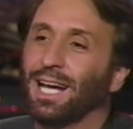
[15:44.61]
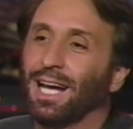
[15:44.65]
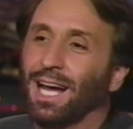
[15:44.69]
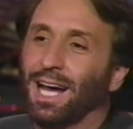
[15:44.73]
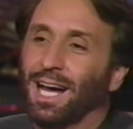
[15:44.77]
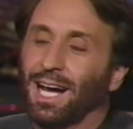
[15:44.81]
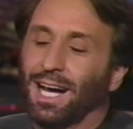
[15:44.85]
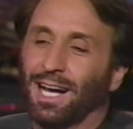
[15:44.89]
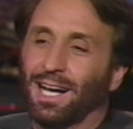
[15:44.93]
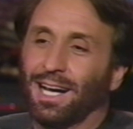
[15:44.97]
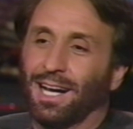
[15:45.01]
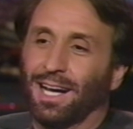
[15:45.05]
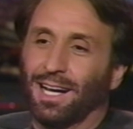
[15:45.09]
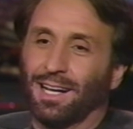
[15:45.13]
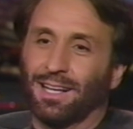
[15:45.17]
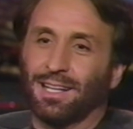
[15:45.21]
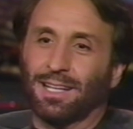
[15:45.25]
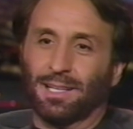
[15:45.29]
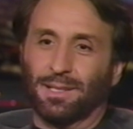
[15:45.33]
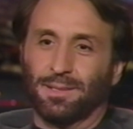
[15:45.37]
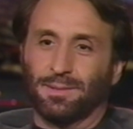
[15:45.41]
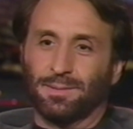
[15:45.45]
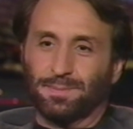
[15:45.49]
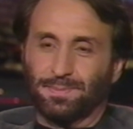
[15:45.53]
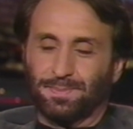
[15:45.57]
No, but as uh, I
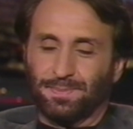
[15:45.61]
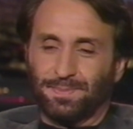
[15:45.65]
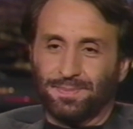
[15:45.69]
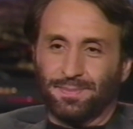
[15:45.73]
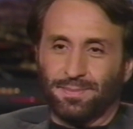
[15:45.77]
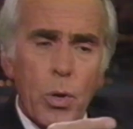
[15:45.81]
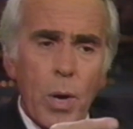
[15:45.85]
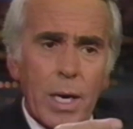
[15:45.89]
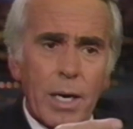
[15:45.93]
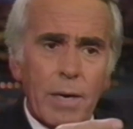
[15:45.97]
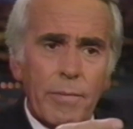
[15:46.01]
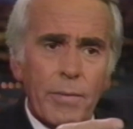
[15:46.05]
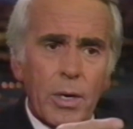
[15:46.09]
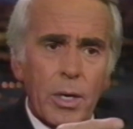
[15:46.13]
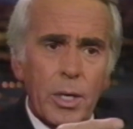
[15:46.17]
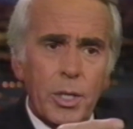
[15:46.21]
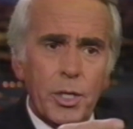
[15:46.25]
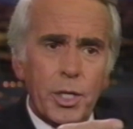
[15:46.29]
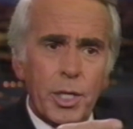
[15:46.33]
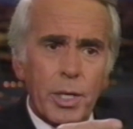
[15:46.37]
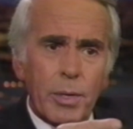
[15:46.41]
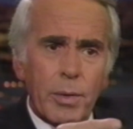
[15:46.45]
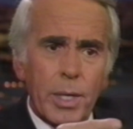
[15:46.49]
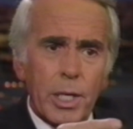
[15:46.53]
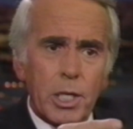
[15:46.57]
recall, you, you had a very
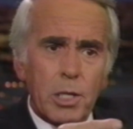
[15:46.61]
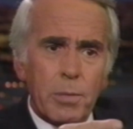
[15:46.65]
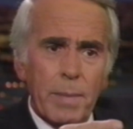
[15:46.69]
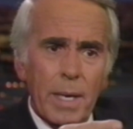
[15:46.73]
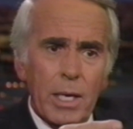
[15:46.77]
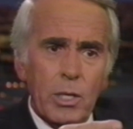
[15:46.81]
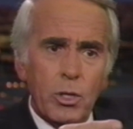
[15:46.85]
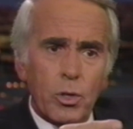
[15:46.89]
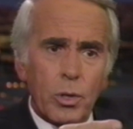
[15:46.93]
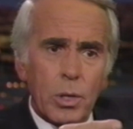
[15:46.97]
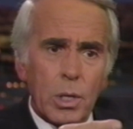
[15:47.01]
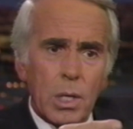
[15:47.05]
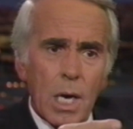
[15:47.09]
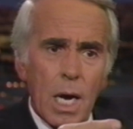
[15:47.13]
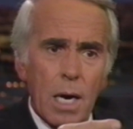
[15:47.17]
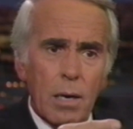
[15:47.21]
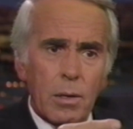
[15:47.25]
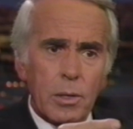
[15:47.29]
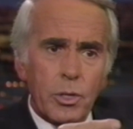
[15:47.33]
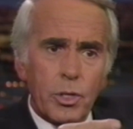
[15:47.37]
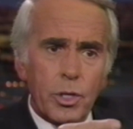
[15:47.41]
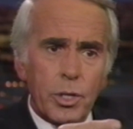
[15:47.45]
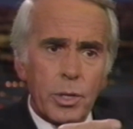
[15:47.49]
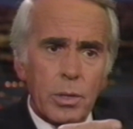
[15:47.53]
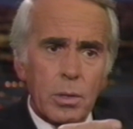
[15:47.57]
serious major in
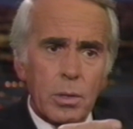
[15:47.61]
college.